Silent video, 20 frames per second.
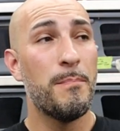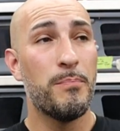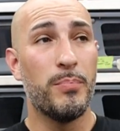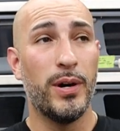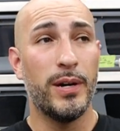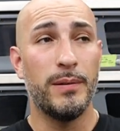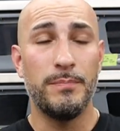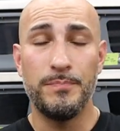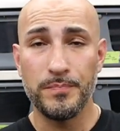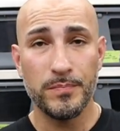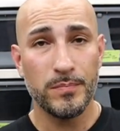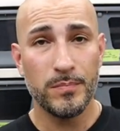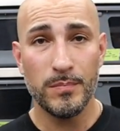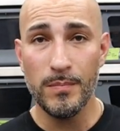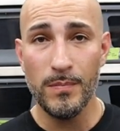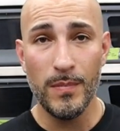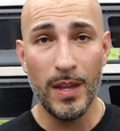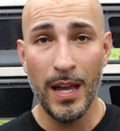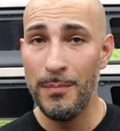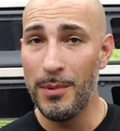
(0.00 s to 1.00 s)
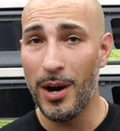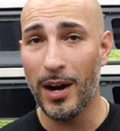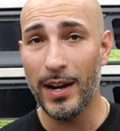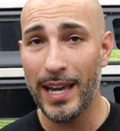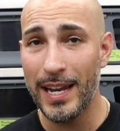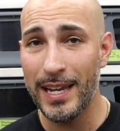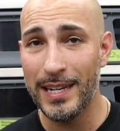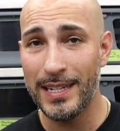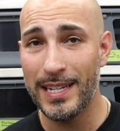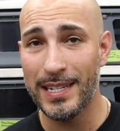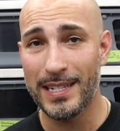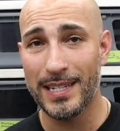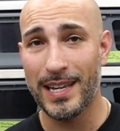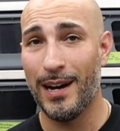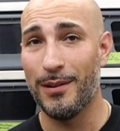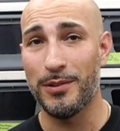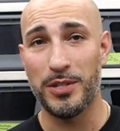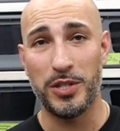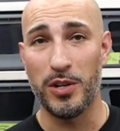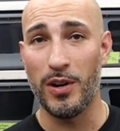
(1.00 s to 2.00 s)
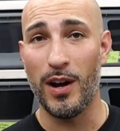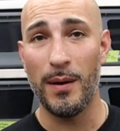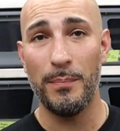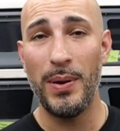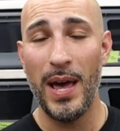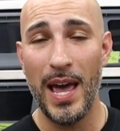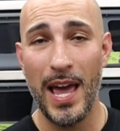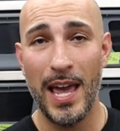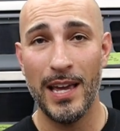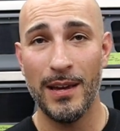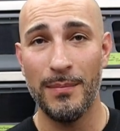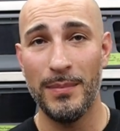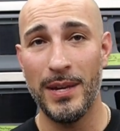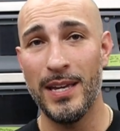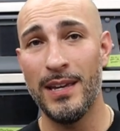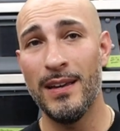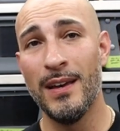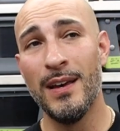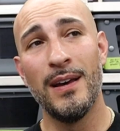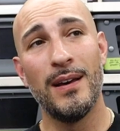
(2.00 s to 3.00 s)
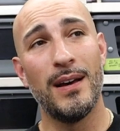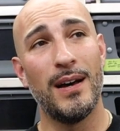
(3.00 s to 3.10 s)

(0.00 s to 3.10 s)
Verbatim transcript: But I'm not getting discounts. They're not paying me.